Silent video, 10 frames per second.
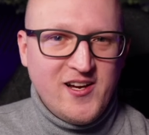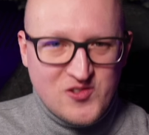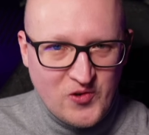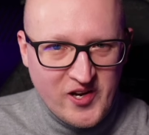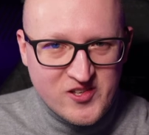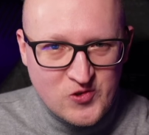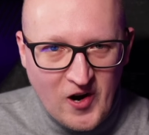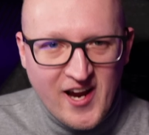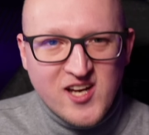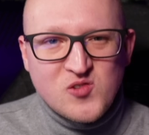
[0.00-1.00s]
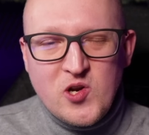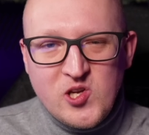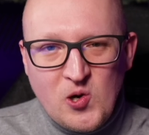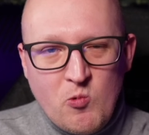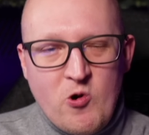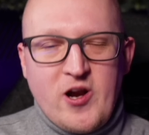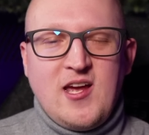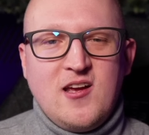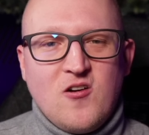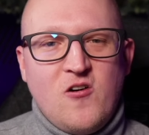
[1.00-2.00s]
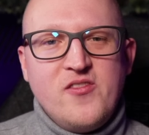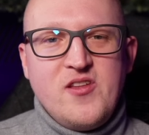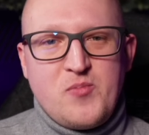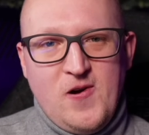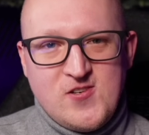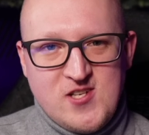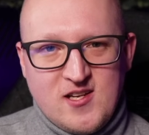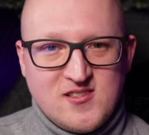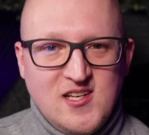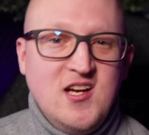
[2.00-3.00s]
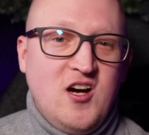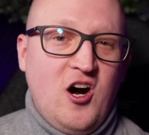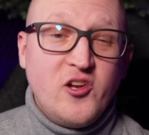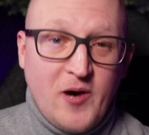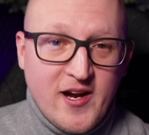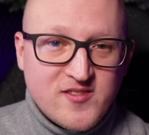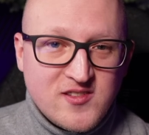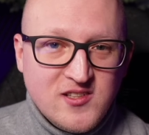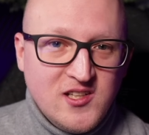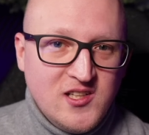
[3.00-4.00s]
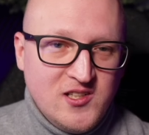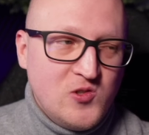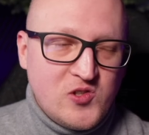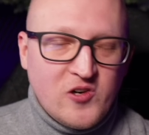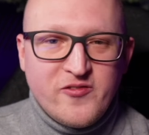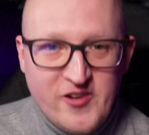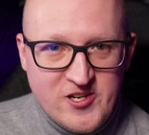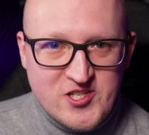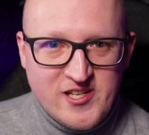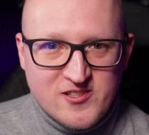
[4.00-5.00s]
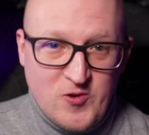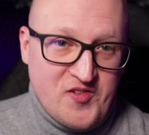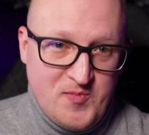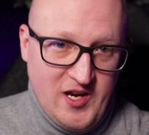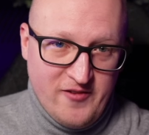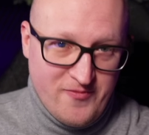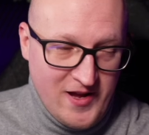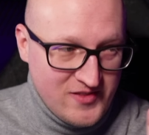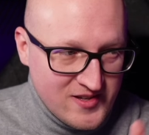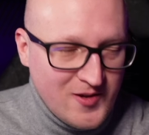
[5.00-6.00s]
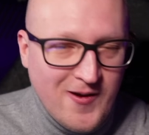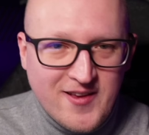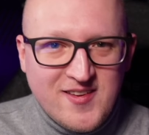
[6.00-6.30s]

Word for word: yeah, do it right when you're working on the project. Otherwise, you don't finish it. Trust me, I've made this